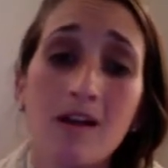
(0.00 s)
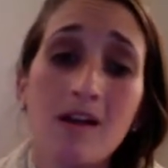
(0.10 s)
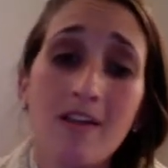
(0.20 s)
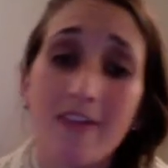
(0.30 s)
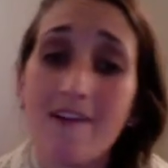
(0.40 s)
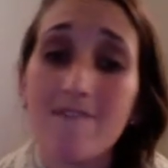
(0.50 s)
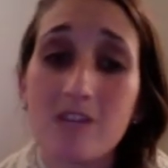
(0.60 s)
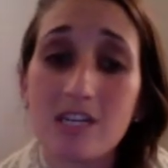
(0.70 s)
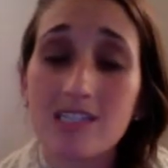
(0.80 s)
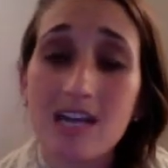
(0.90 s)
the
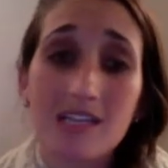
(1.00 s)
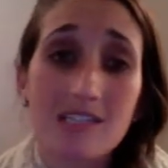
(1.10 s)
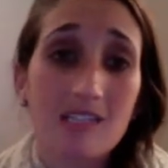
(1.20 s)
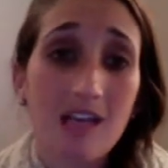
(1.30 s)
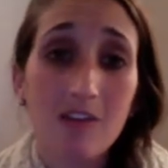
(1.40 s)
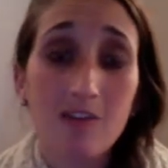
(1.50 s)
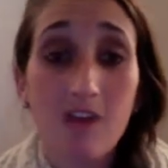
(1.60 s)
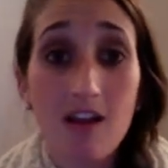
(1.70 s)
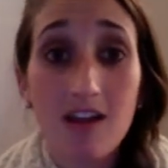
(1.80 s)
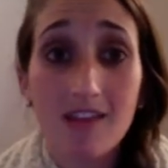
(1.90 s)
Infinite Dynasty on the
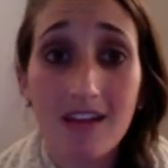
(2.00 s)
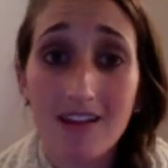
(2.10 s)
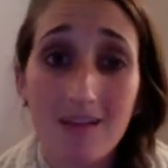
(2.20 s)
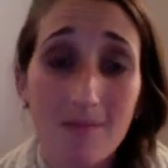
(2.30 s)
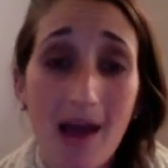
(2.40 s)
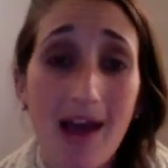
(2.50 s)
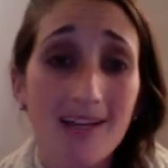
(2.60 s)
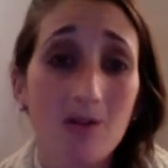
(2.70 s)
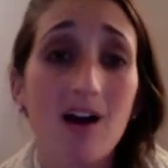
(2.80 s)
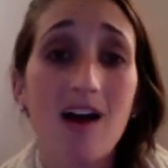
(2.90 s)
front, and then on the
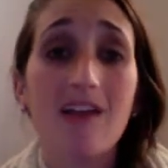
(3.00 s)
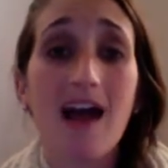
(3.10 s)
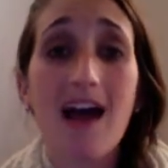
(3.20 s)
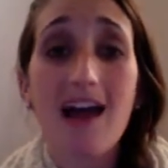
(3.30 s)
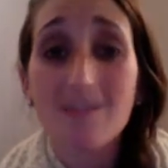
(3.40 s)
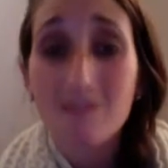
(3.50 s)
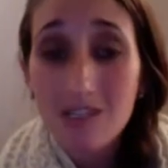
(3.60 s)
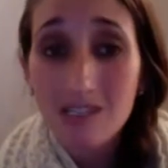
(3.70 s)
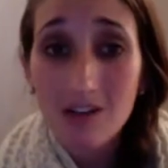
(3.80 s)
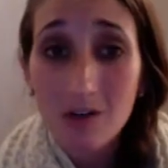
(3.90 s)
back it will have
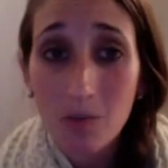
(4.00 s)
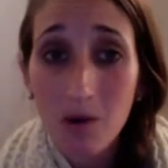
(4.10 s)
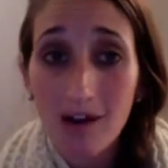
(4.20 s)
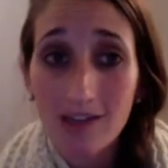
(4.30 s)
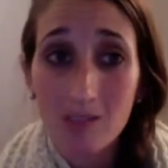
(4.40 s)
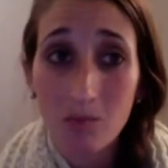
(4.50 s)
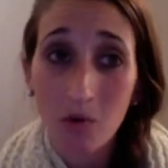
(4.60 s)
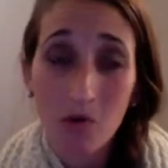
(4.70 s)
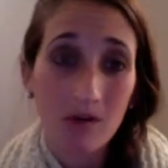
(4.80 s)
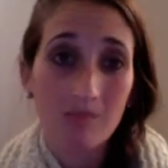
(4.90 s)
every single product and
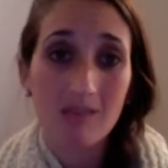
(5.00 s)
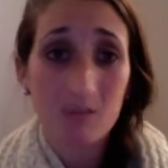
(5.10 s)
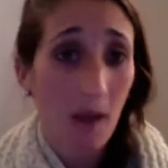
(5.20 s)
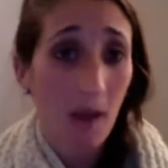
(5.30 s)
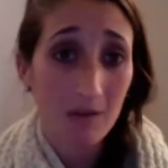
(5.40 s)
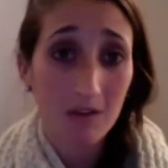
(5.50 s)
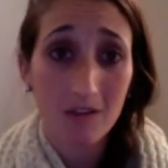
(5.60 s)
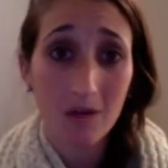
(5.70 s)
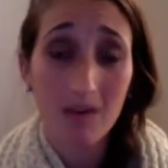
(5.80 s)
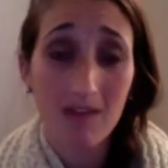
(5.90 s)
program that's
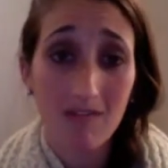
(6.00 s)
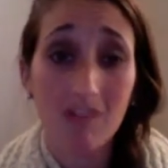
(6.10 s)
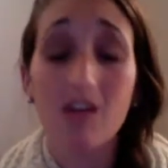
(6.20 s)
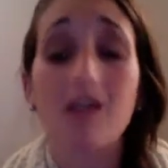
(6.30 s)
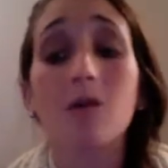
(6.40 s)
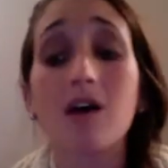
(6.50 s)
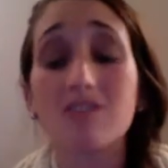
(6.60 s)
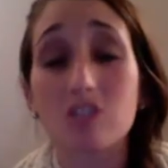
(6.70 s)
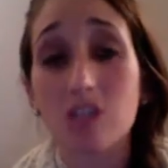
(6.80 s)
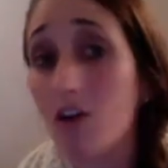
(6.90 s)
popular that we have out there. It will
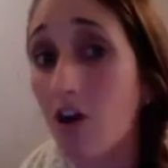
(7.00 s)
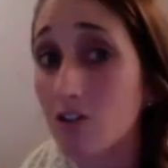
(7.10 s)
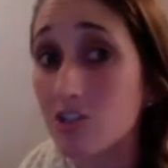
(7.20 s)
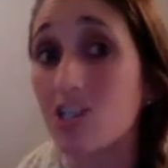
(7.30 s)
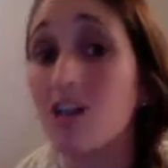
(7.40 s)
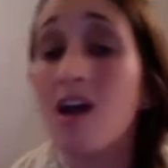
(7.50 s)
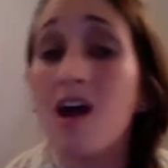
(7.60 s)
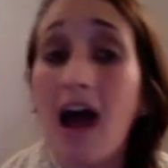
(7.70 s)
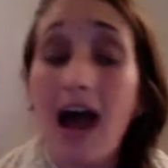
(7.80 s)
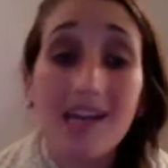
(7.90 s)
have Shakeology.
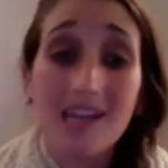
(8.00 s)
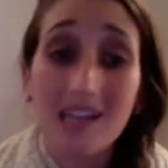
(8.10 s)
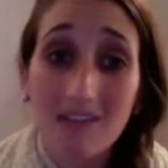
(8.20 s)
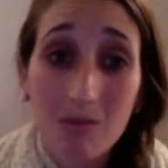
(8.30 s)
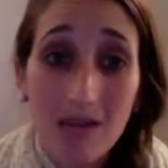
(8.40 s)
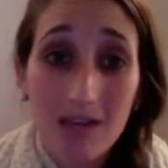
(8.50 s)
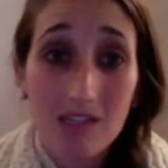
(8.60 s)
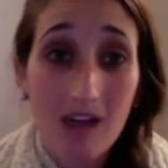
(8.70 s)
I can even make